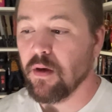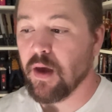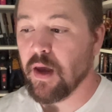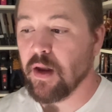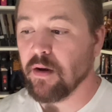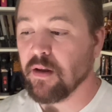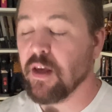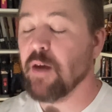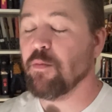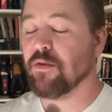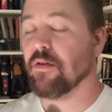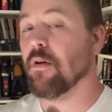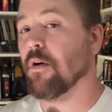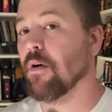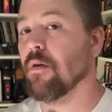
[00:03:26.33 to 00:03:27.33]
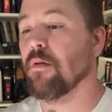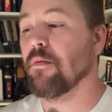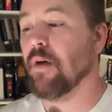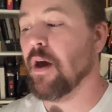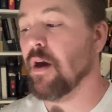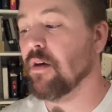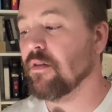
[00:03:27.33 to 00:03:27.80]
and keeps her
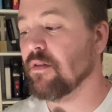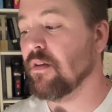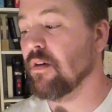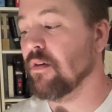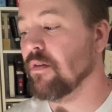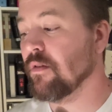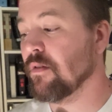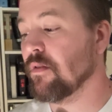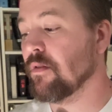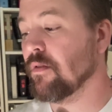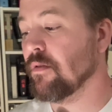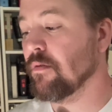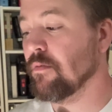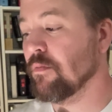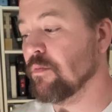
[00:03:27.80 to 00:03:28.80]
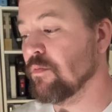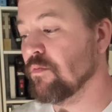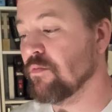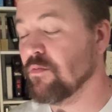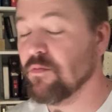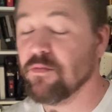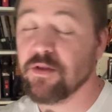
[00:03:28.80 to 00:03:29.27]
as his
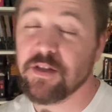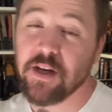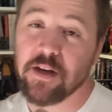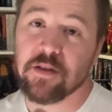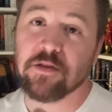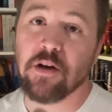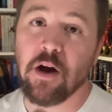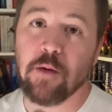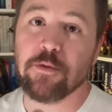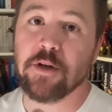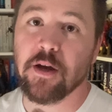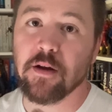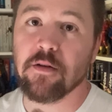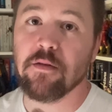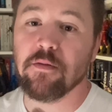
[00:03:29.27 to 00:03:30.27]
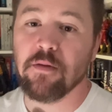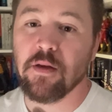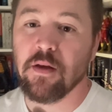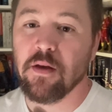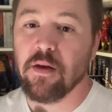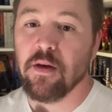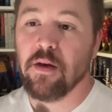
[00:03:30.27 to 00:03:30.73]
sex object
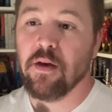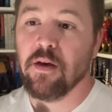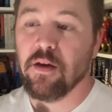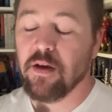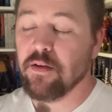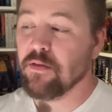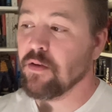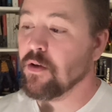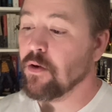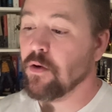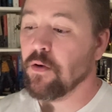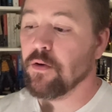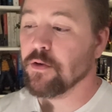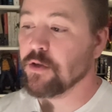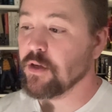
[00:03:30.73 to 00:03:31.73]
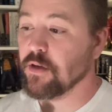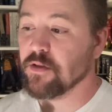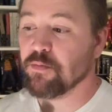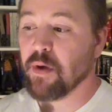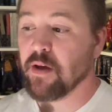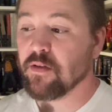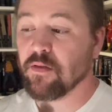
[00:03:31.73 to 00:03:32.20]
until she is
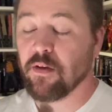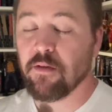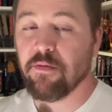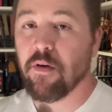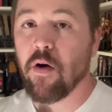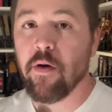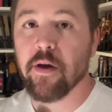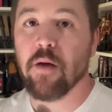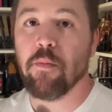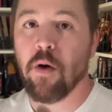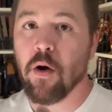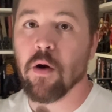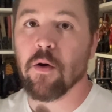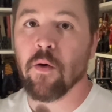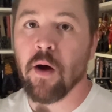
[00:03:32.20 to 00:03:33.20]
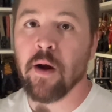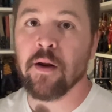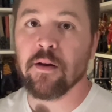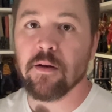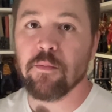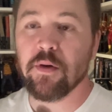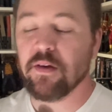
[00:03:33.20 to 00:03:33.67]
basically falling apart,
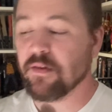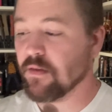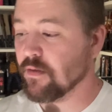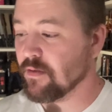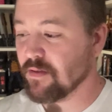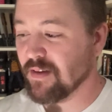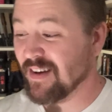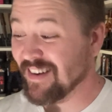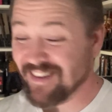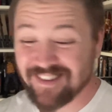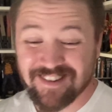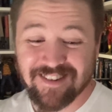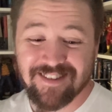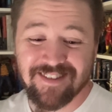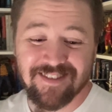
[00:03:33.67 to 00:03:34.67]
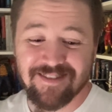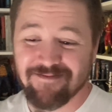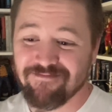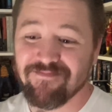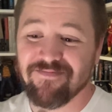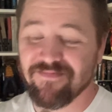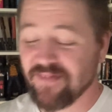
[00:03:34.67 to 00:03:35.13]
rotting to pieces. It is,
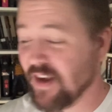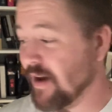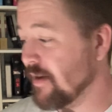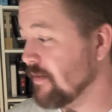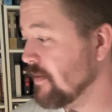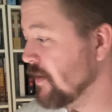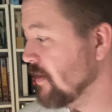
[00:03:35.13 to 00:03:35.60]
yeah,